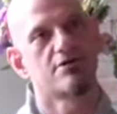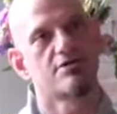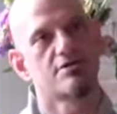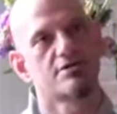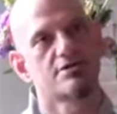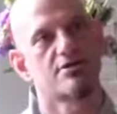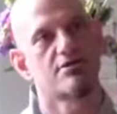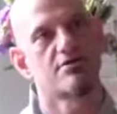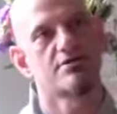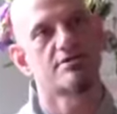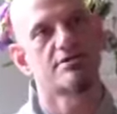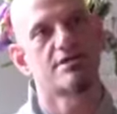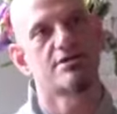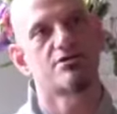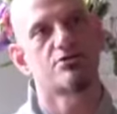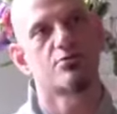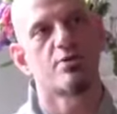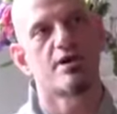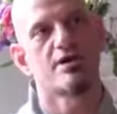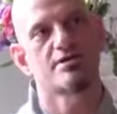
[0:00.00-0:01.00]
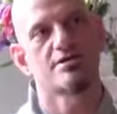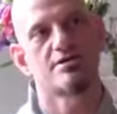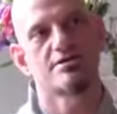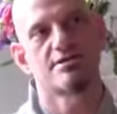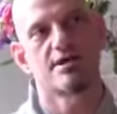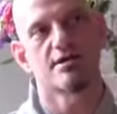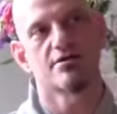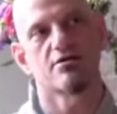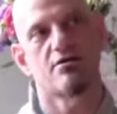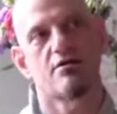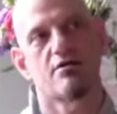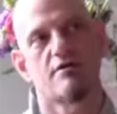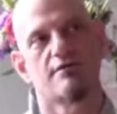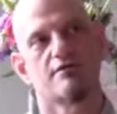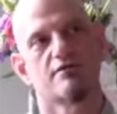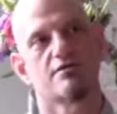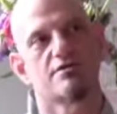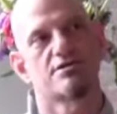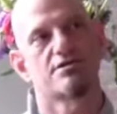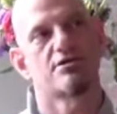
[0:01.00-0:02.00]
There are certain situations that
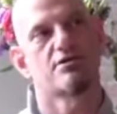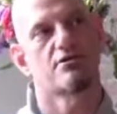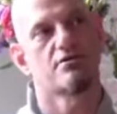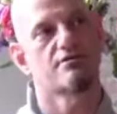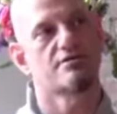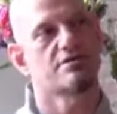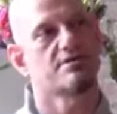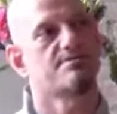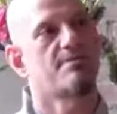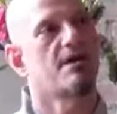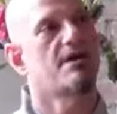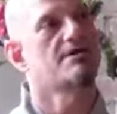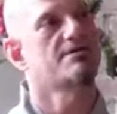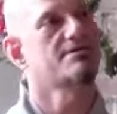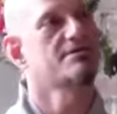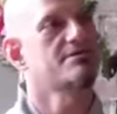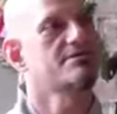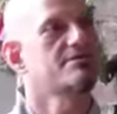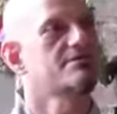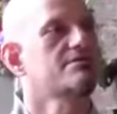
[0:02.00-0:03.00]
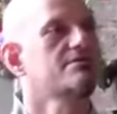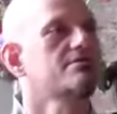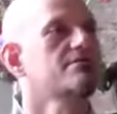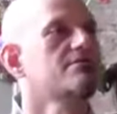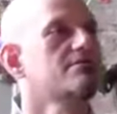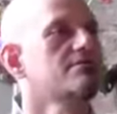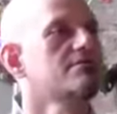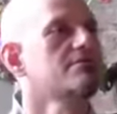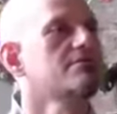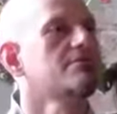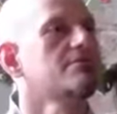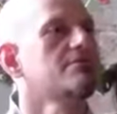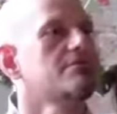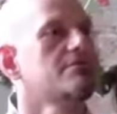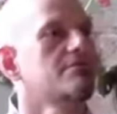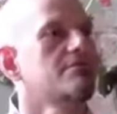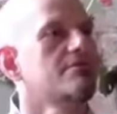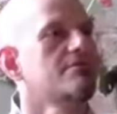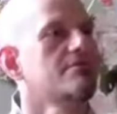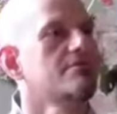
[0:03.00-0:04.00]
call for certain responses
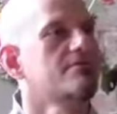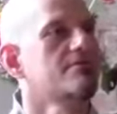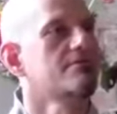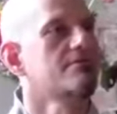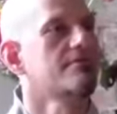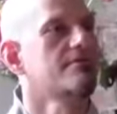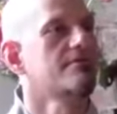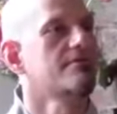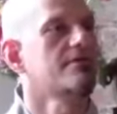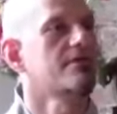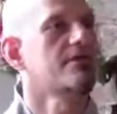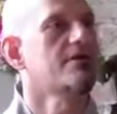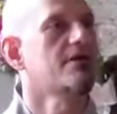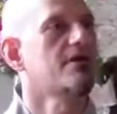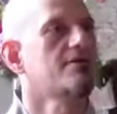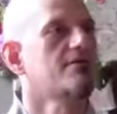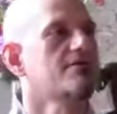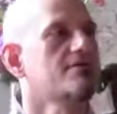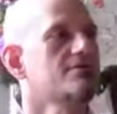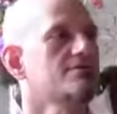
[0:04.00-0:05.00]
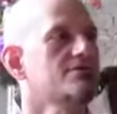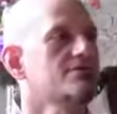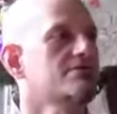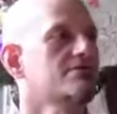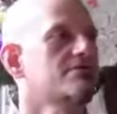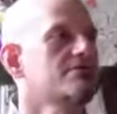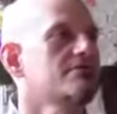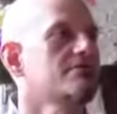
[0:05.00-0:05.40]
than others.